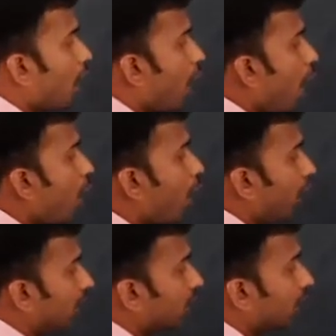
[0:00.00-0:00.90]

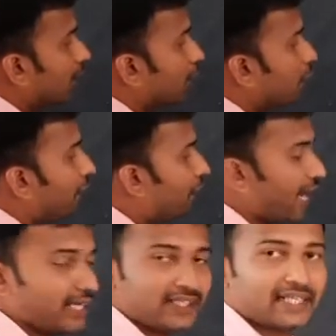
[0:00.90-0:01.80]
Or to
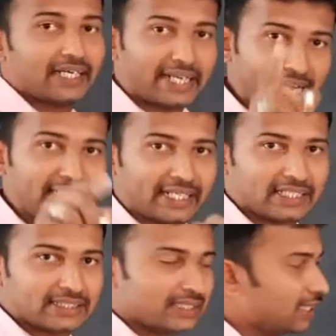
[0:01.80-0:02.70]
find the
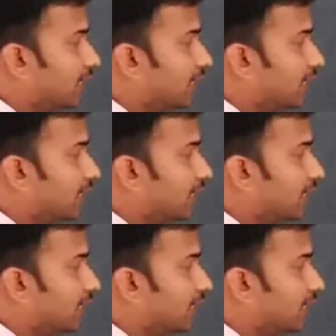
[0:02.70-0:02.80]
radius,